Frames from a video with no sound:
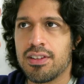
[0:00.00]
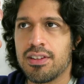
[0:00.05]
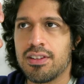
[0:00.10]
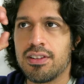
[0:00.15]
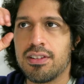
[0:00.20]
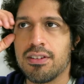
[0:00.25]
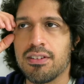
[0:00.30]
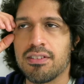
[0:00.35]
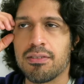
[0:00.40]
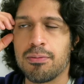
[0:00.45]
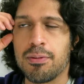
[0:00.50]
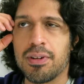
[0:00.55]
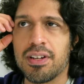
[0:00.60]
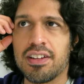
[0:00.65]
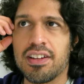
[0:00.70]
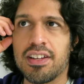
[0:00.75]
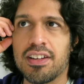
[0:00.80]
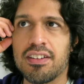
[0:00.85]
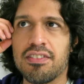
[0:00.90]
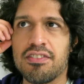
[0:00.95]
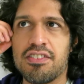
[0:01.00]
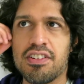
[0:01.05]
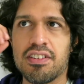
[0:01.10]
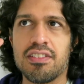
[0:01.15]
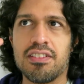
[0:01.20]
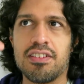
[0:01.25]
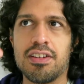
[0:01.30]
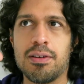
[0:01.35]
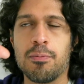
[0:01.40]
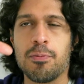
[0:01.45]
There's one, I think it's just
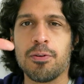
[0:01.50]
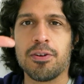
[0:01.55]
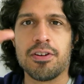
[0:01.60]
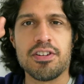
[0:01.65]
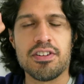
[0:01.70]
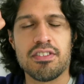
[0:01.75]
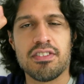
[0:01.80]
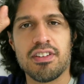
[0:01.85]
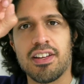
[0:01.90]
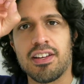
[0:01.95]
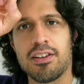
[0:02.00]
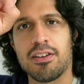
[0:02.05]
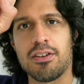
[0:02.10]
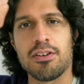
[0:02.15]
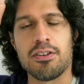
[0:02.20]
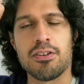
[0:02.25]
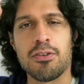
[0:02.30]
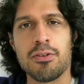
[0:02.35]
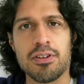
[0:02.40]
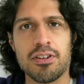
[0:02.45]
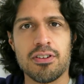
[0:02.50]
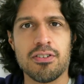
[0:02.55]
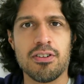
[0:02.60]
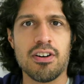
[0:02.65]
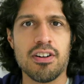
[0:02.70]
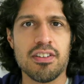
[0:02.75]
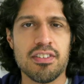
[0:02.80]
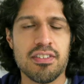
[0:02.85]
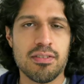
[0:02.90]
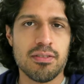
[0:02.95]
a tip where you're going
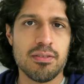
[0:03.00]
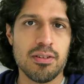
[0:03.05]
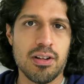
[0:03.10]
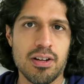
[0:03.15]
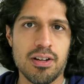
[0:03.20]
across,